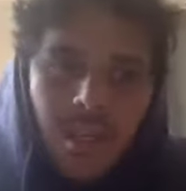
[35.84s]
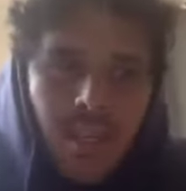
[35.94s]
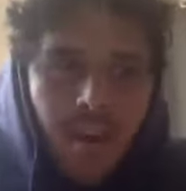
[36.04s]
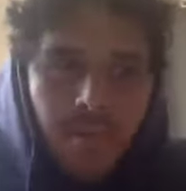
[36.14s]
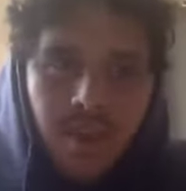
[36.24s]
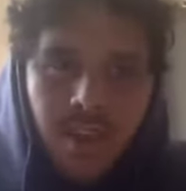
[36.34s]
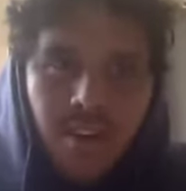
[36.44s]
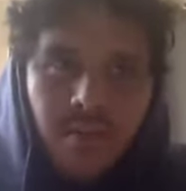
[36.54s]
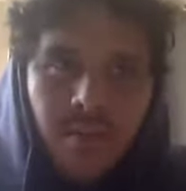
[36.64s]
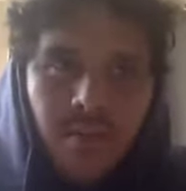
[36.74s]
I've been
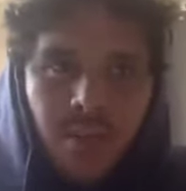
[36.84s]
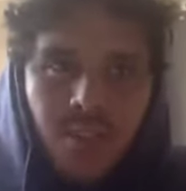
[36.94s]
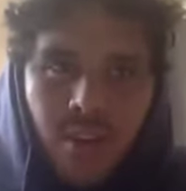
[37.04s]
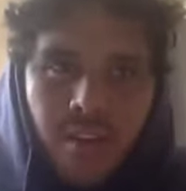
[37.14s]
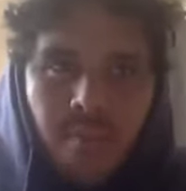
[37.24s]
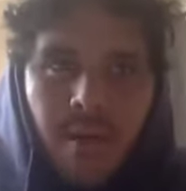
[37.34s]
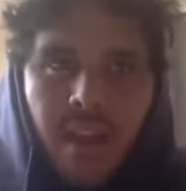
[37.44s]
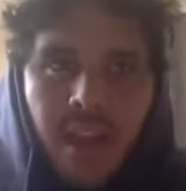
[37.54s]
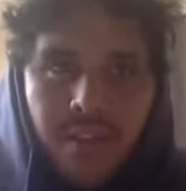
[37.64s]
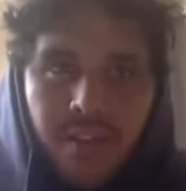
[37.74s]
here the majority of my
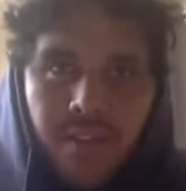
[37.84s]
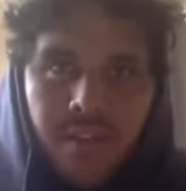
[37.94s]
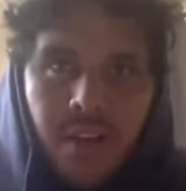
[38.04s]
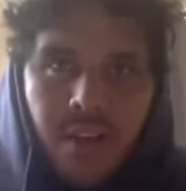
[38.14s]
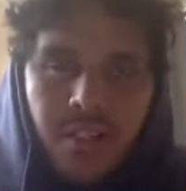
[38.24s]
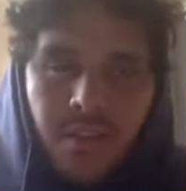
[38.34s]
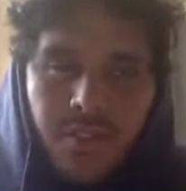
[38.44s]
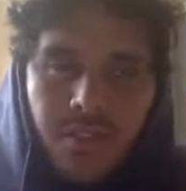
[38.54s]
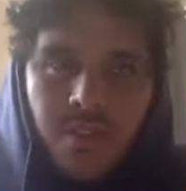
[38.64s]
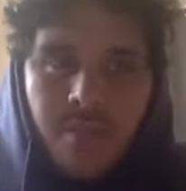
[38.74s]
life. Uh, I served a
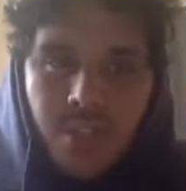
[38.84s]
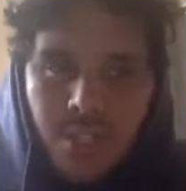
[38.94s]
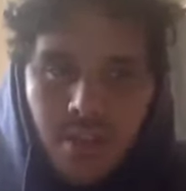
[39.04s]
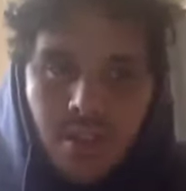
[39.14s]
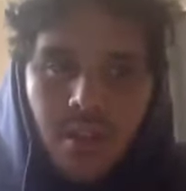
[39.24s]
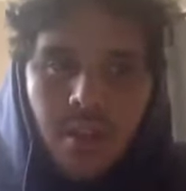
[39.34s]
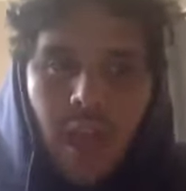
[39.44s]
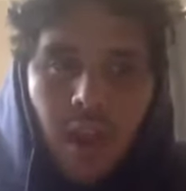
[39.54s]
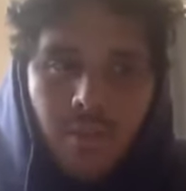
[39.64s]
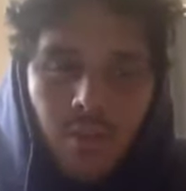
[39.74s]
two-year mission in
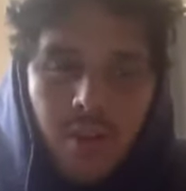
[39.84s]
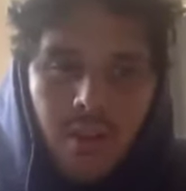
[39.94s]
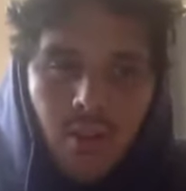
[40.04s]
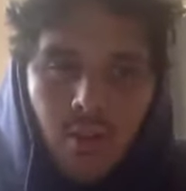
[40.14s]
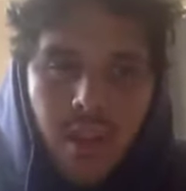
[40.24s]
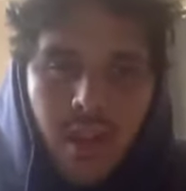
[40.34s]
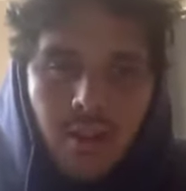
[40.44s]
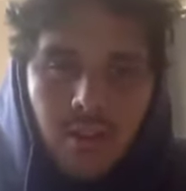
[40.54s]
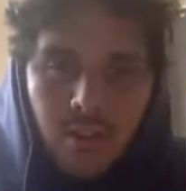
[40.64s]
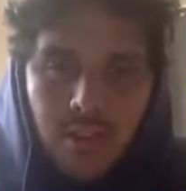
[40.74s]
California, NorCal,
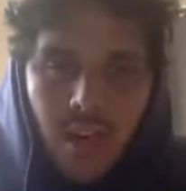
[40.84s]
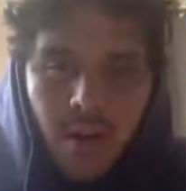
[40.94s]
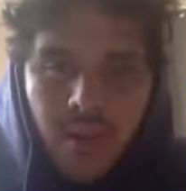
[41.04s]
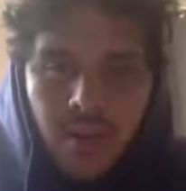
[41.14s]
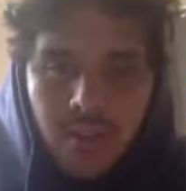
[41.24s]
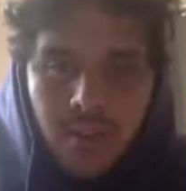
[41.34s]
Sacramento.